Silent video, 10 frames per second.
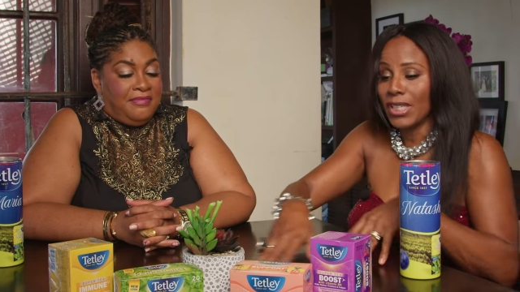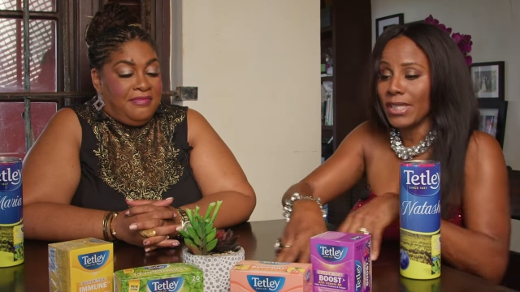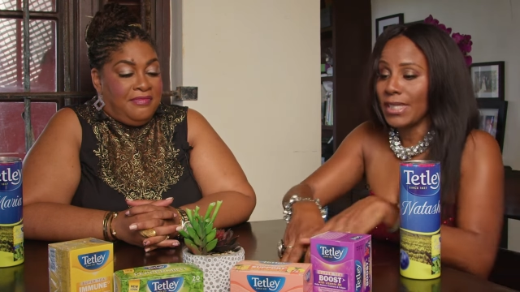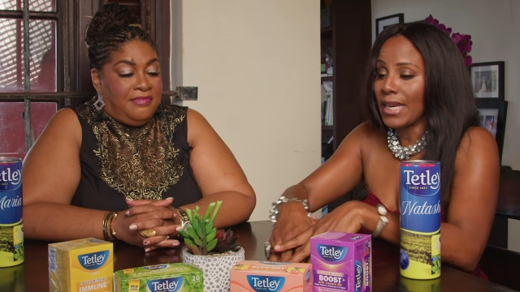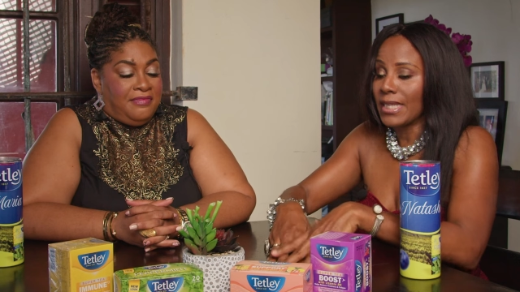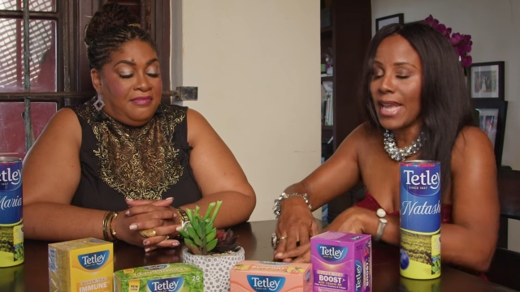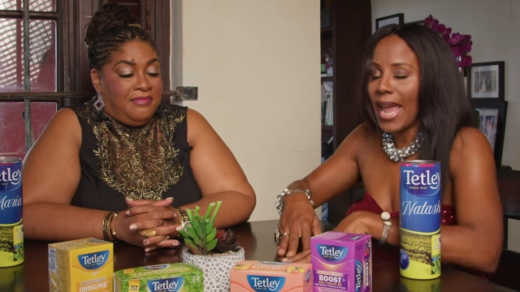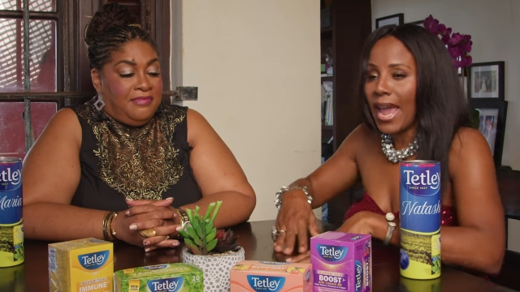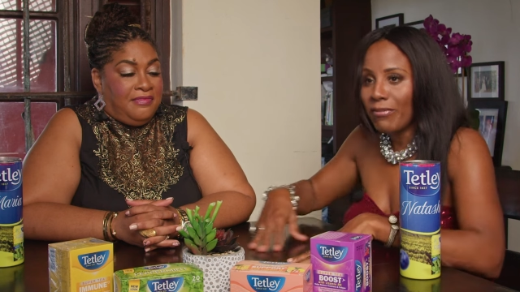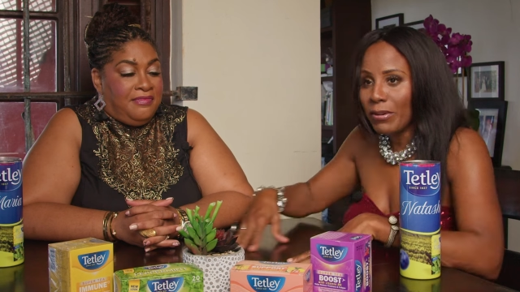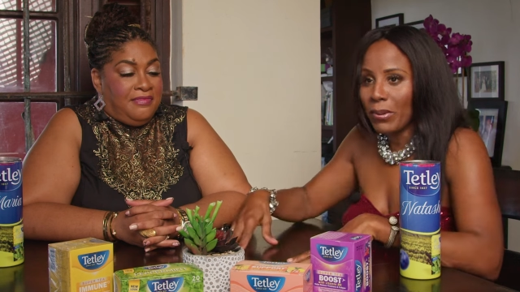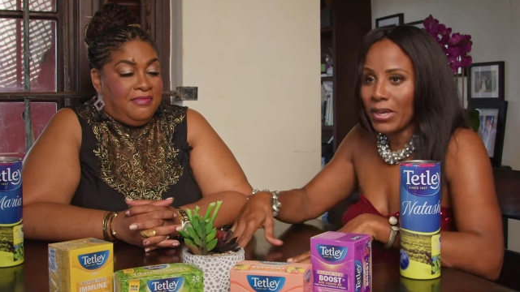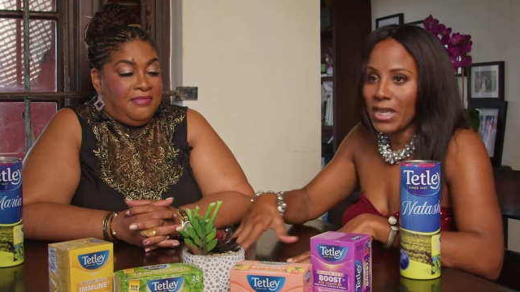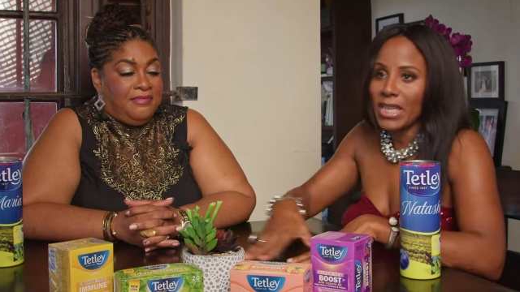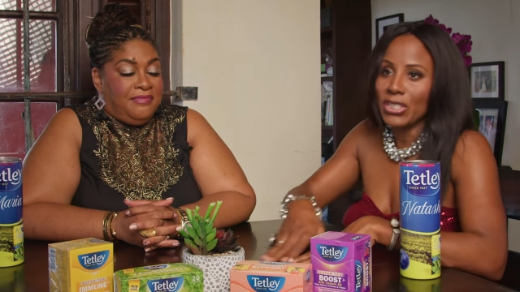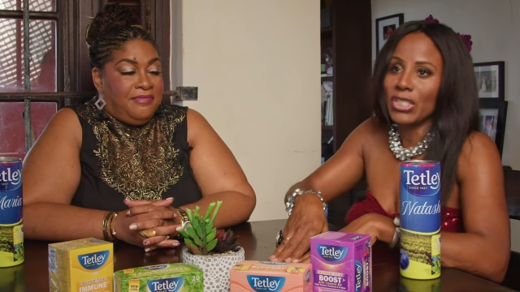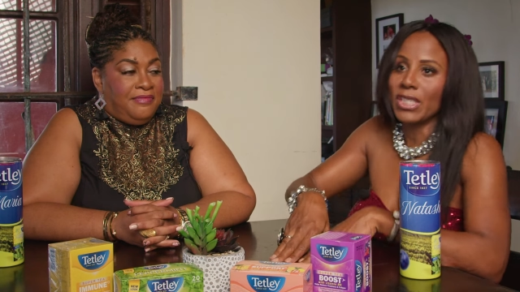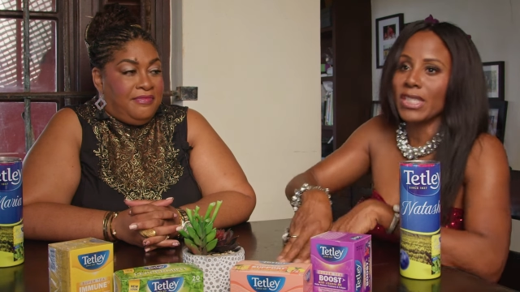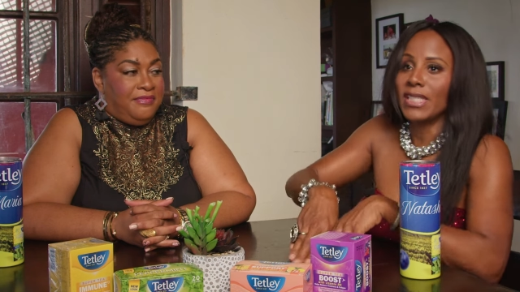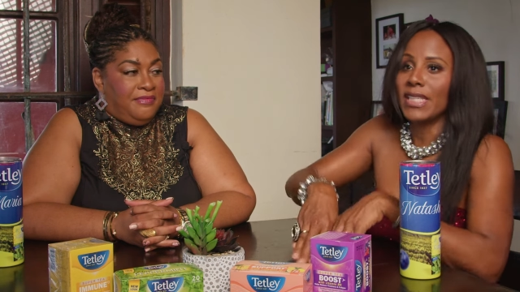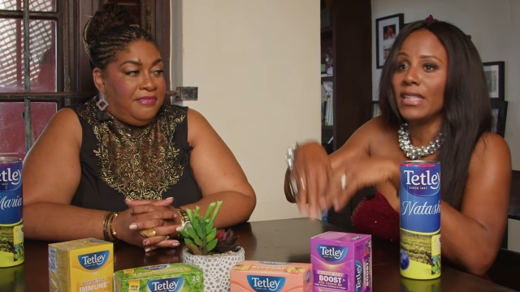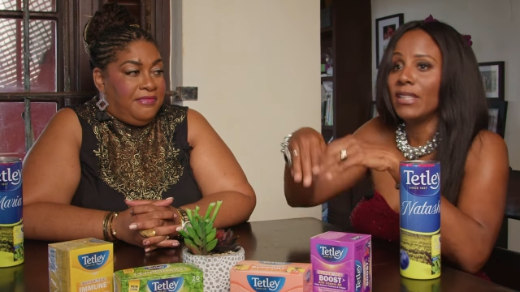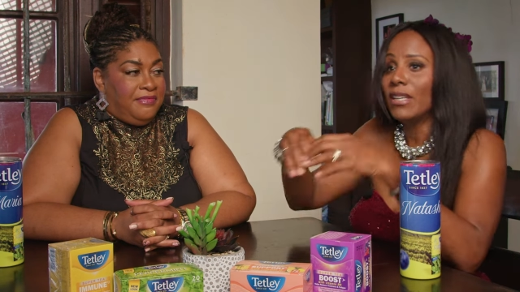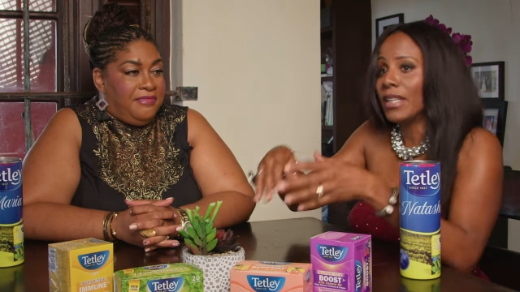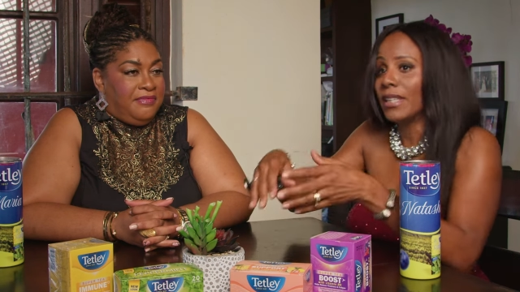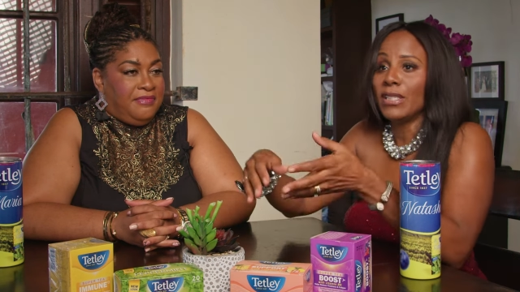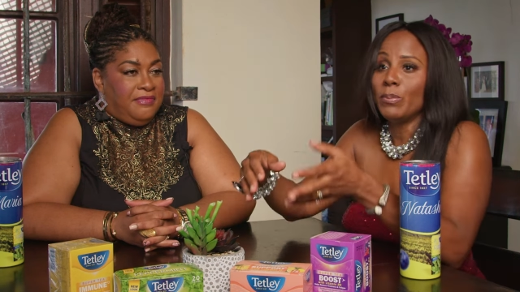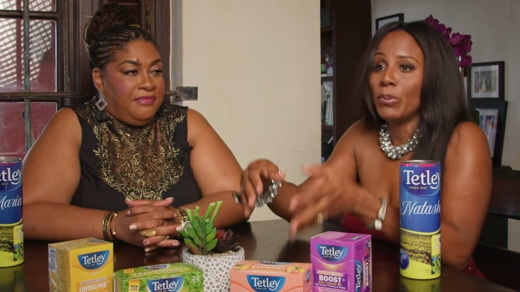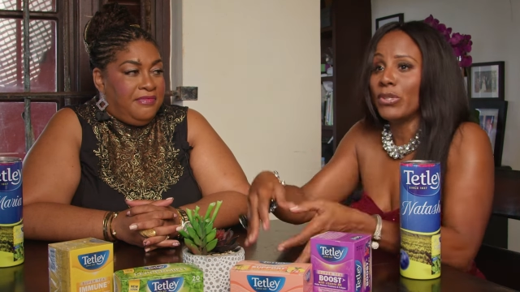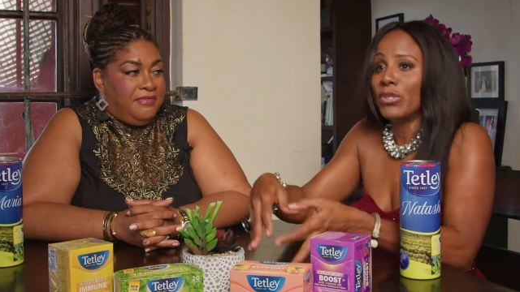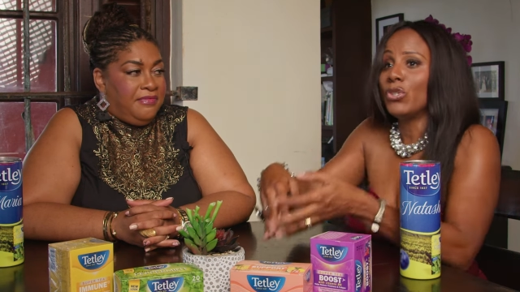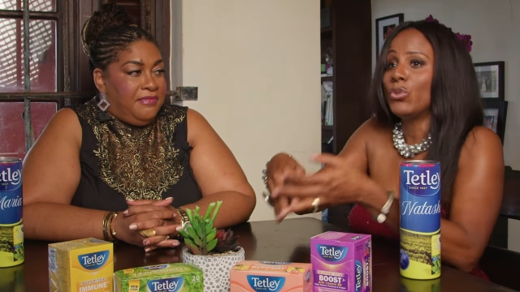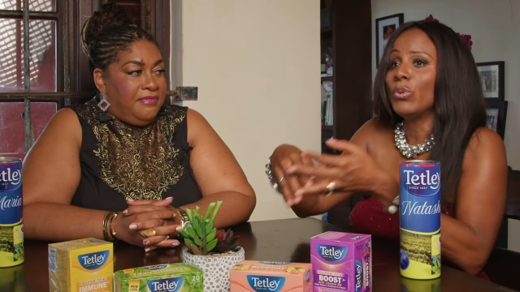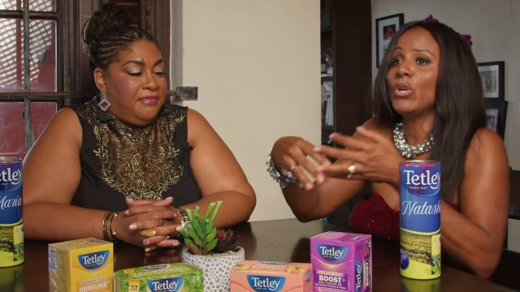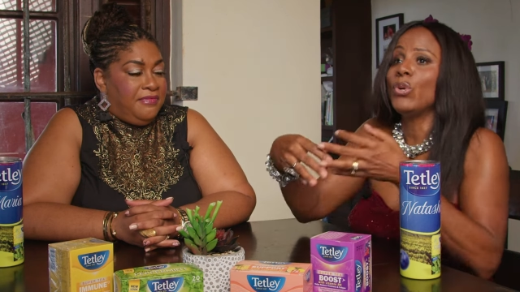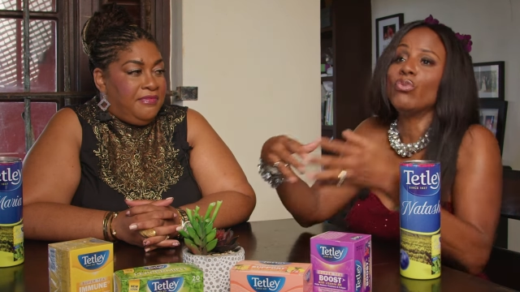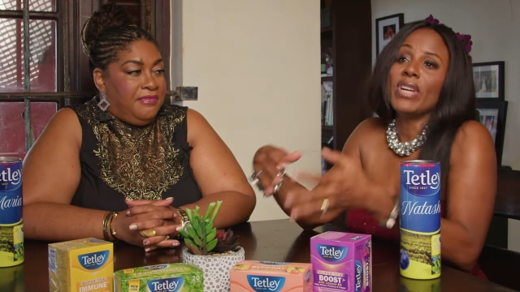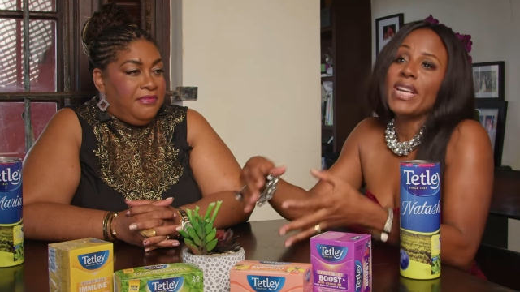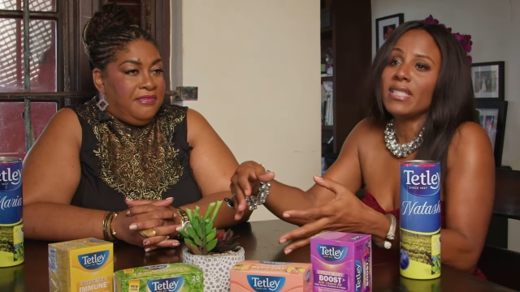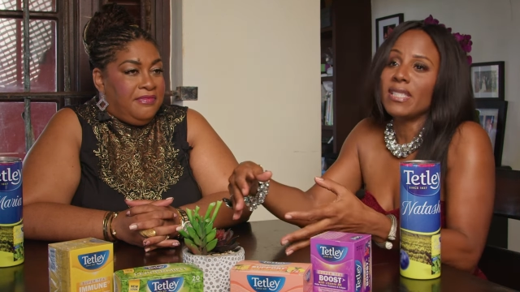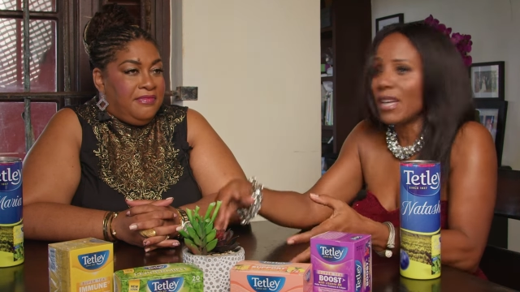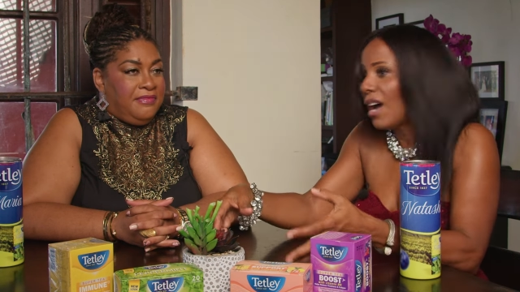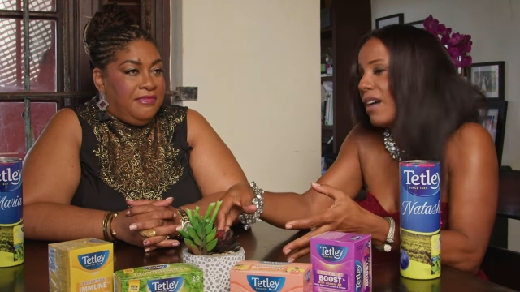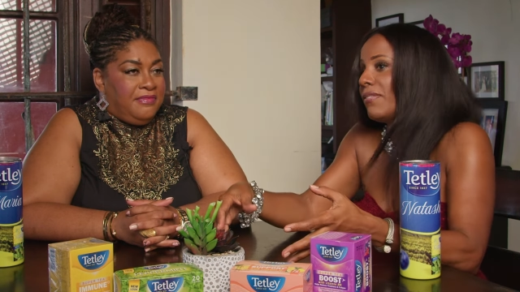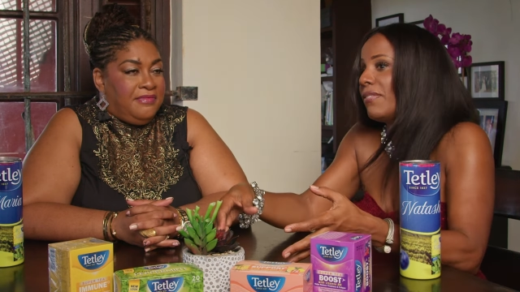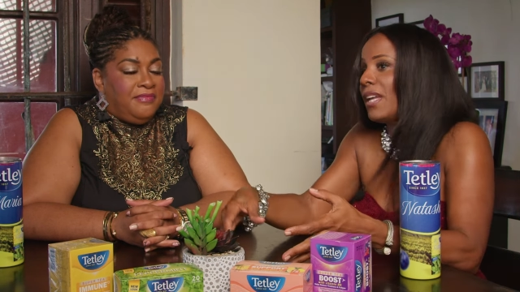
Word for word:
Speaker 1: She can send it to everybody, and she's going to say, look, this person is doing great stuff.